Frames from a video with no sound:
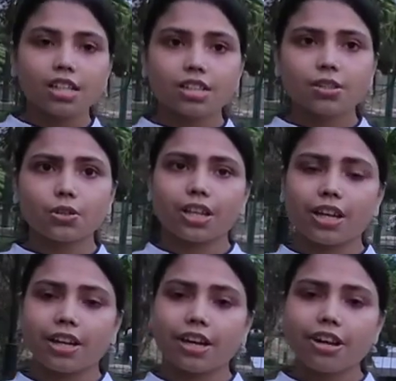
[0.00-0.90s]
So
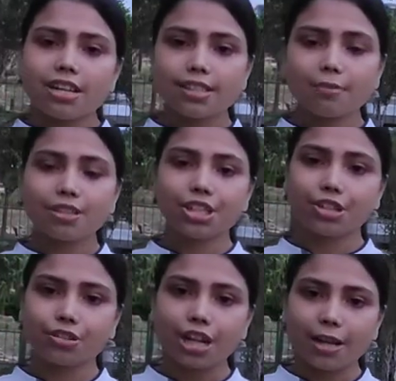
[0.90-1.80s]
here are some
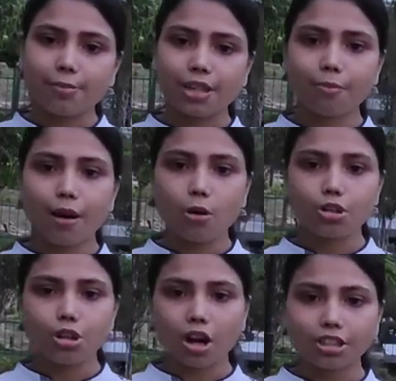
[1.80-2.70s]
stereotypes
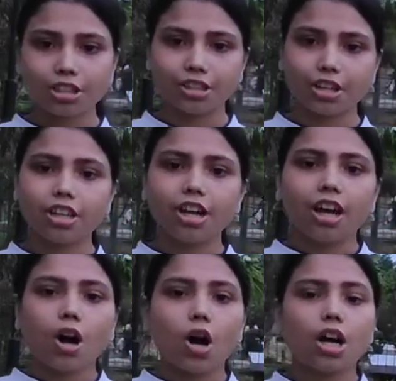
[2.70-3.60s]
about North India.
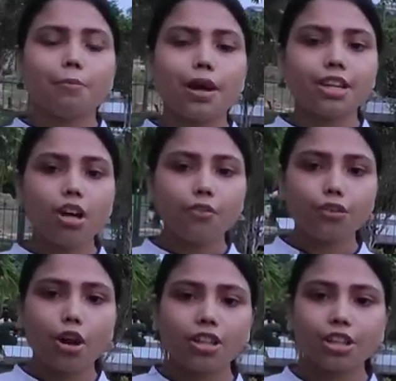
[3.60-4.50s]
Many of
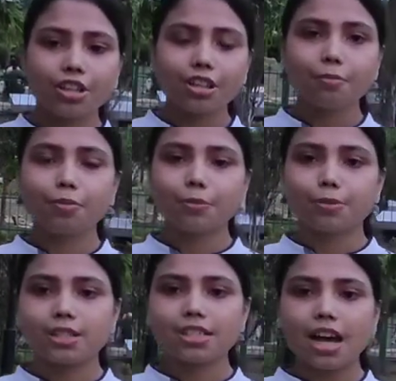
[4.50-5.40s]
North Indian
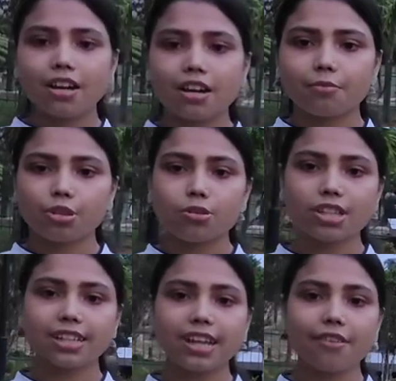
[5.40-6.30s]
peoples are
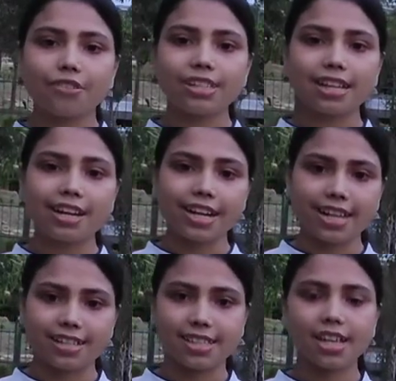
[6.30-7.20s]
abused in every
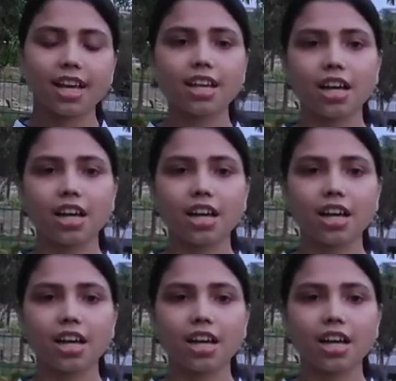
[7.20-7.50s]
sentence.